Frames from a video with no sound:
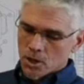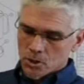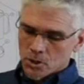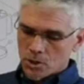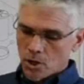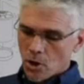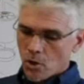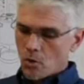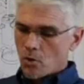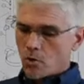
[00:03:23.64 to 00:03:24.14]

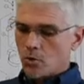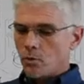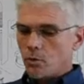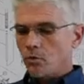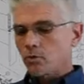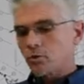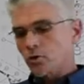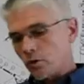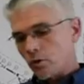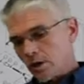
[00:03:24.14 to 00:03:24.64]
So
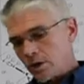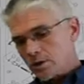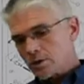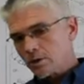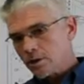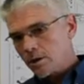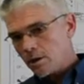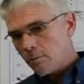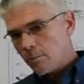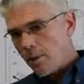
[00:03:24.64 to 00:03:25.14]

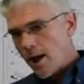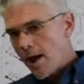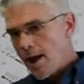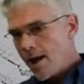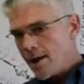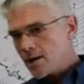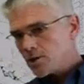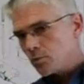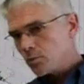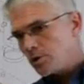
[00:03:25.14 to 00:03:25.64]
traditionally in the
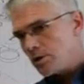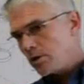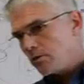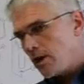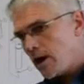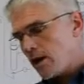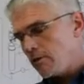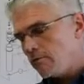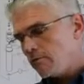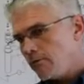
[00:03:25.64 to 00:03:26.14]
past, when you've
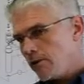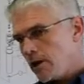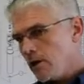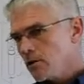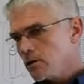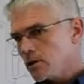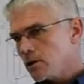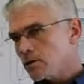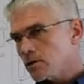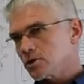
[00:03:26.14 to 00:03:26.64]
had
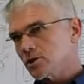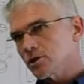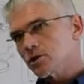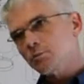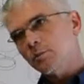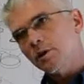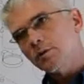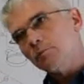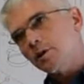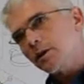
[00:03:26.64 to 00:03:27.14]
failures, it's
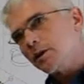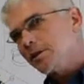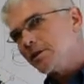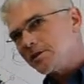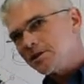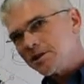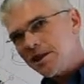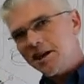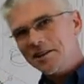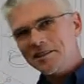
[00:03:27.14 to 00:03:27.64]
been
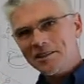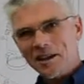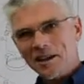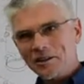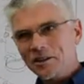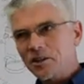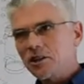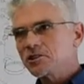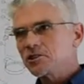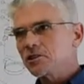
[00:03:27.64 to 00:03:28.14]
because that
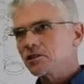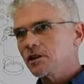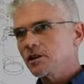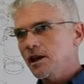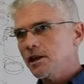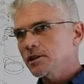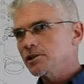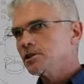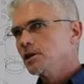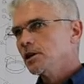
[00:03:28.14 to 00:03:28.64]
technician
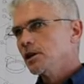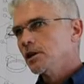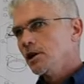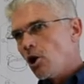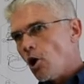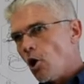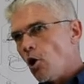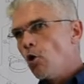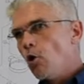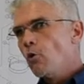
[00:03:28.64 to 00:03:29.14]
has
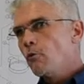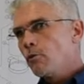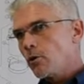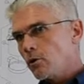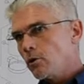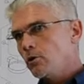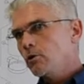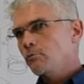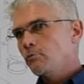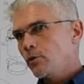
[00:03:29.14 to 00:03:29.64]
over
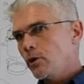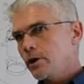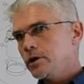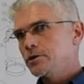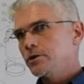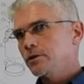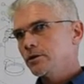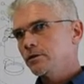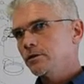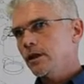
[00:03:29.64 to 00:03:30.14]

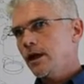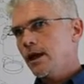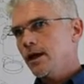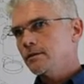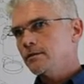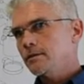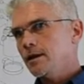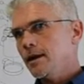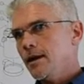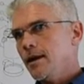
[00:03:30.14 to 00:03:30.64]
pressured that
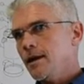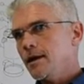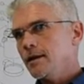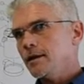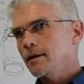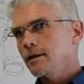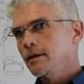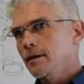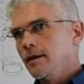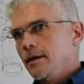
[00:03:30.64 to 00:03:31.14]
tank,
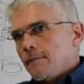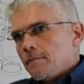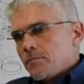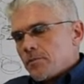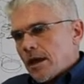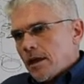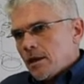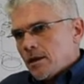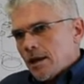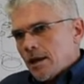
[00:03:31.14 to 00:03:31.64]

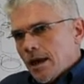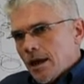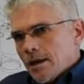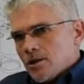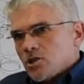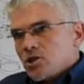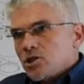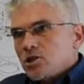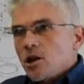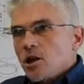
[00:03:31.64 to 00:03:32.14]
and
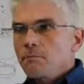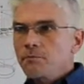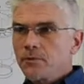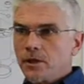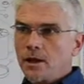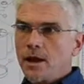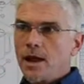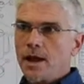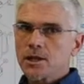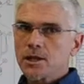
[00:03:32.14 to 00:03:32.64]
something
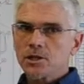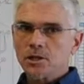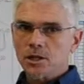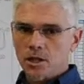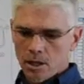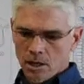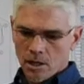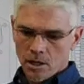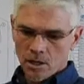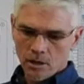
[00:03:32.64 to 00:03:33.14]
has to
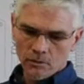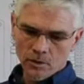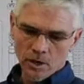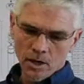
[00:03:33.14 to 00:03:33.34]
give.